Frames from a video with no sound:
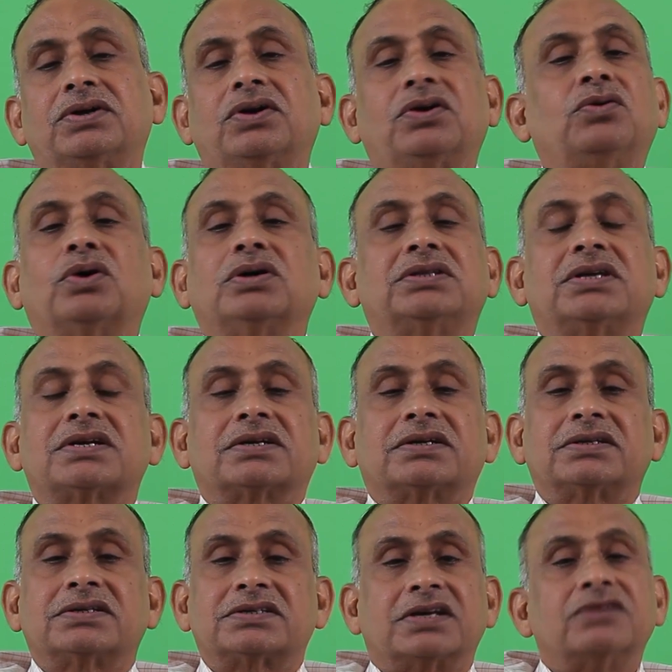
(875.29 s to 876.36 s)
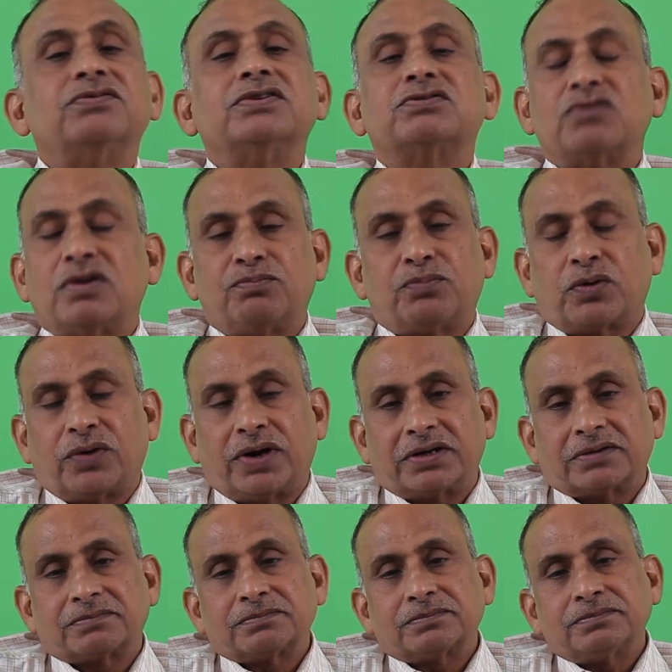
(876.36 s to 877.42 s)
no other service will provide.
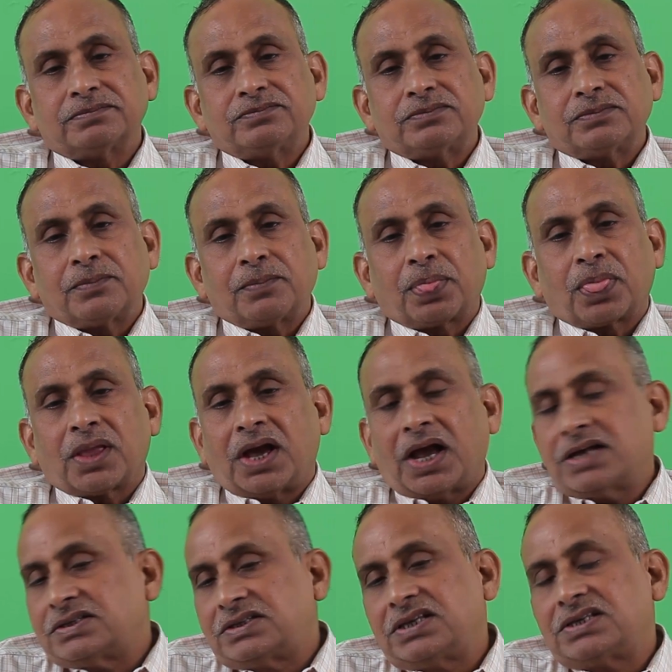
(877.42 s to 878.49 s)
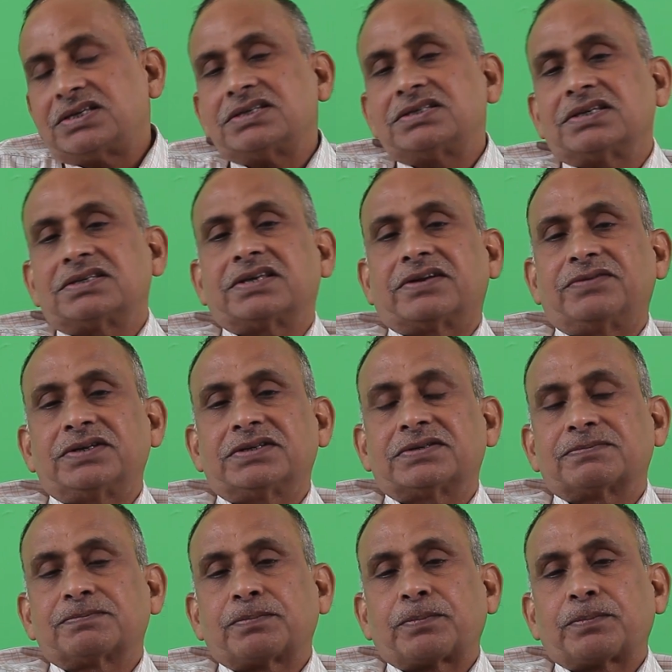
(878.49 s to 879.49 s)
Hence, this is the service